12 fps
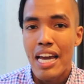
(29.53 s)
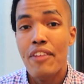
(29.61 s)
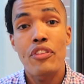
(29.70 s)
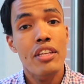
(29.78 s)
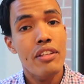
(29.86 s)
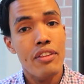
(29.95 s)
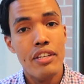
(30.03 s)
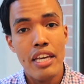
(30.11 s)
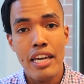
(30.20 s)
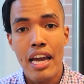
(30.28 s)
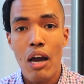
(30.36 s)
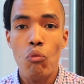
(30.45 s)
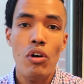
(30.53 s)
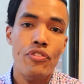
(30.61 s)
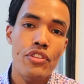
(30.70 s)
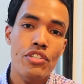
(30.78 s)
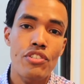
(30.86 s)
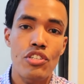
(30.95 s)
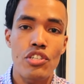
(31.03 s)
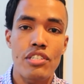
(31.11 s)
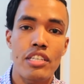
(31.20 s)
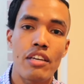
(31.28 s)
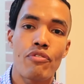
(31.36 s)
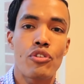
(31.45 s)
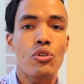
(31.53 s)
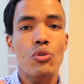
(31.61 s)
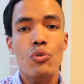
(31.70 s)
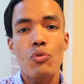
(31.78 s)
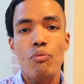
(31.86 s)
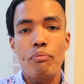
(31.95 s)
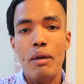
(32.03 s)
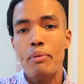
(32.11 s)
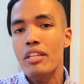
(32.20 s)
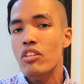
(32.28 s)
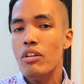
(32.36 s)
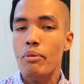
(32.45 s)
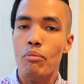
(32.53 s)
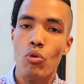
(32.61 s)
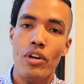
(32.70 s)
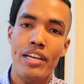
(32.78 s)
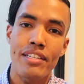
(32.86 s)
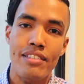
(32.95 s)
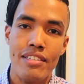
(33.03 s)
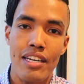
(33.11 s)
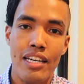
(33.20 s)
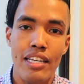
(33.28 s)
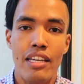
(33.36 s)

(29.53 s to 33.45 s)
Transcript: At the end of the day, I want this to just give you maybe a little bit more insight